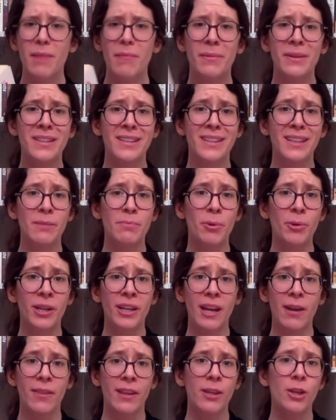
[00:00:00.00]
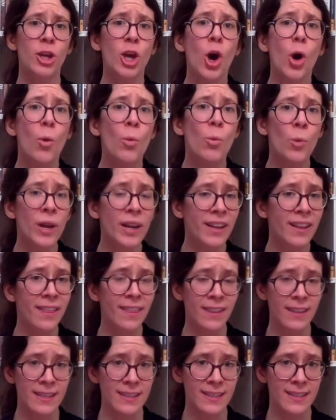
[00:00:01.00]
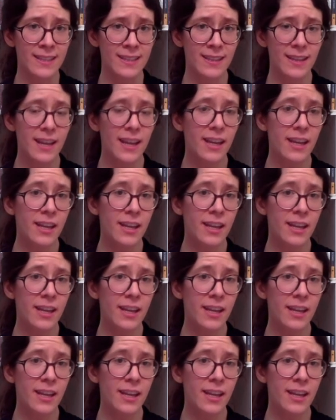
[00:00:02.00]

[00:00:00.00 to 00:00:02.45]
Basically pointing out that you can't win in this.